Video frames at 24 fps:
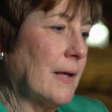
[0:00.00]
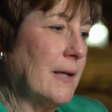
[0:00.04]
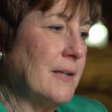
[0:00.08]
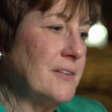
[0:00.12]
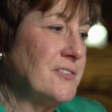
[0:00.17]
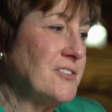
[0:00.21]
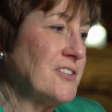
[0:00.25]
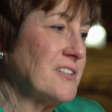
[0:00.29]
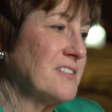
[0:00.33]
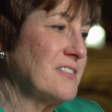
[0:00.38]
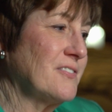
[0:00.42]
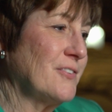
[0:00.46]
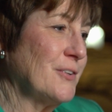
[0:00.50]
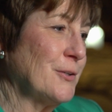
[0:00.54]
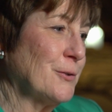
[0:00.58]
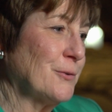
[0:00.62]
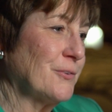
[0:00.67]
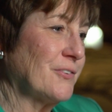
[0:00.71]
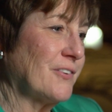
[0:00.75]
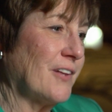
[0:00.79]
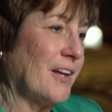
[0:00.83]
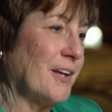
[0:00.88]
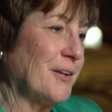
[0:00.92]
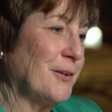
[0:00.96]
It just
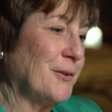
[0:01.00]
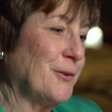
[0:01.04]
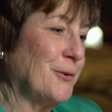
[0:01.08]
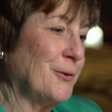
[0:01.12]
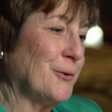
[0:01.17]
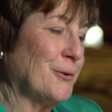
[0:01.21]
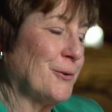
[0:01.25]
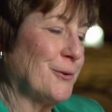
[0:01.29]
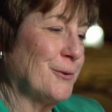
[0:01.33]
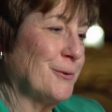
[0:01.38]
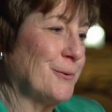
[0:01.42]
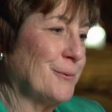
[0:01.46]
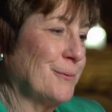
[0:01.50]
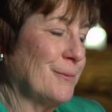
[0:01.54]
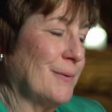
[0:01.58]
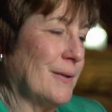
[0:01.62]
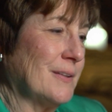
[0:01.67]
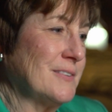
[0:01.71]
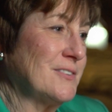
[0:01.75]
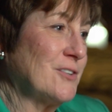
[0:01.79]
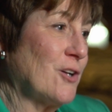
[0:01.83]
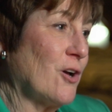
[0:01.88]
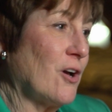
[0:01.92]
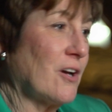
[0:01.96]
feels like you're
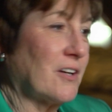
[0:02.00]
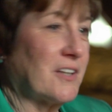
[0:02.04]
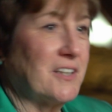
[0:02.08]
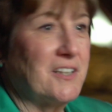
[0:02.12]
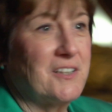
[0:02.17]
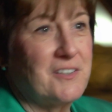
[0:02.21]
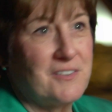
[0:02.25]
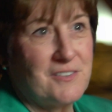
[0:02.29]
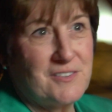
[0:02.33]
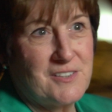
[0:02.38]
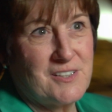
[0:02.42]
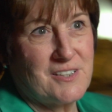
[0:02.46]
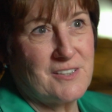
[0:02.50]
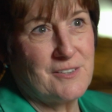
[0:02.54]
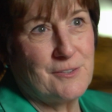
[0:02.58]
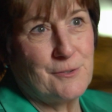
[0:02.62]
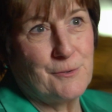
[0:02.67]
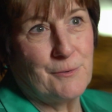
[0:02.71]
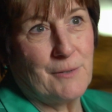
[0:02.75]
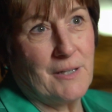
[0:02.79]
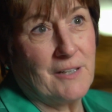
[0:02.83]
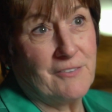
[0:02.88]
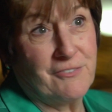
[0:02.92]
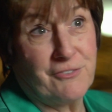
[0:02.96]
talking
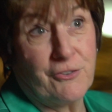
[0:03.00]
to a